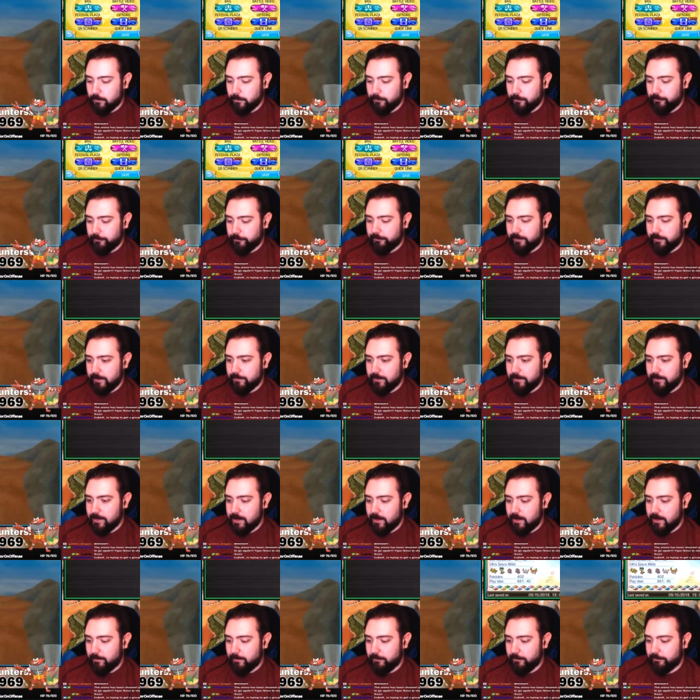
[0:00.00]
oh, save the
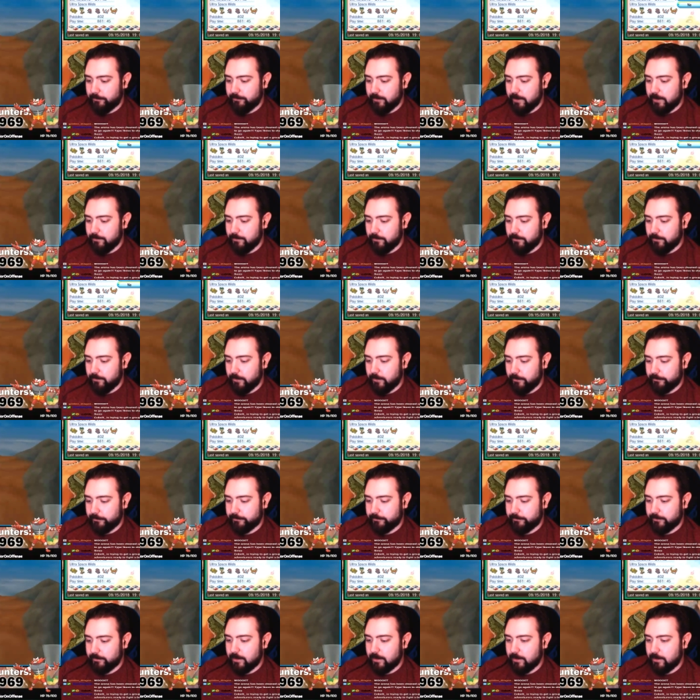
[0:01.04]
game. Save it first.
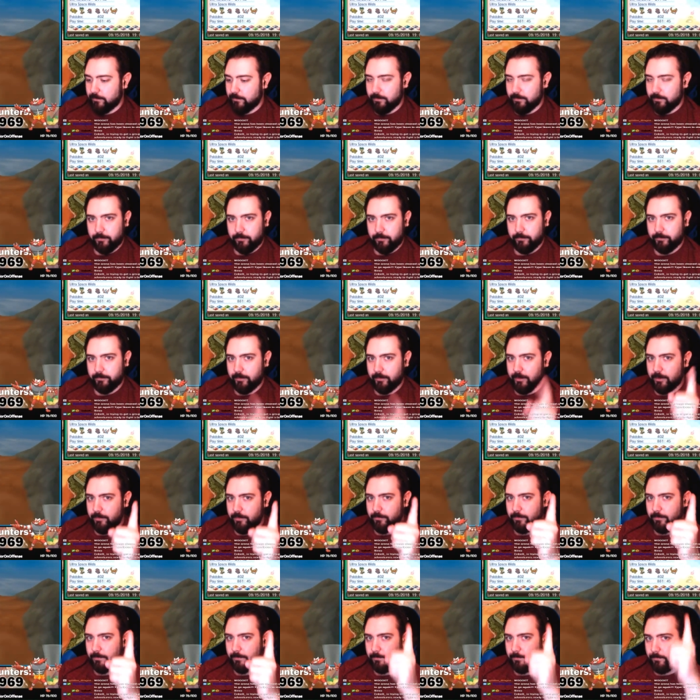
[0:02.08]
Save.
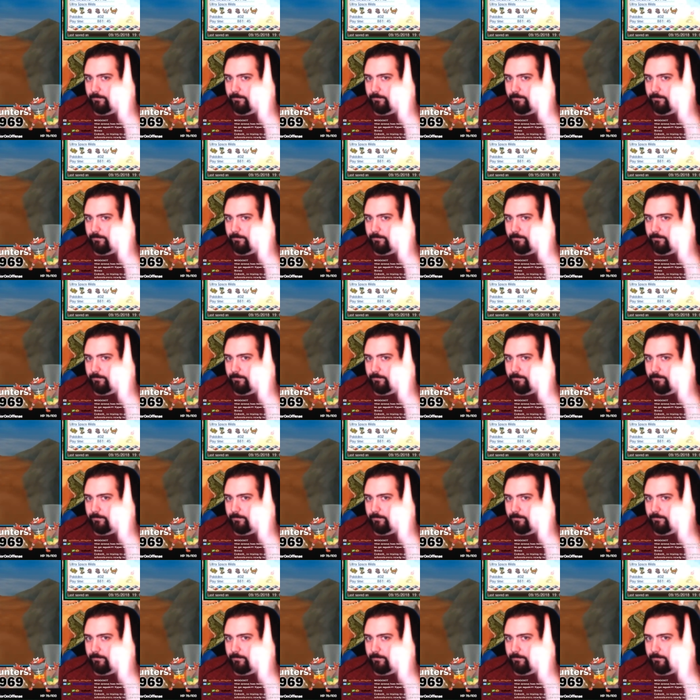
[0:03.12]
Save.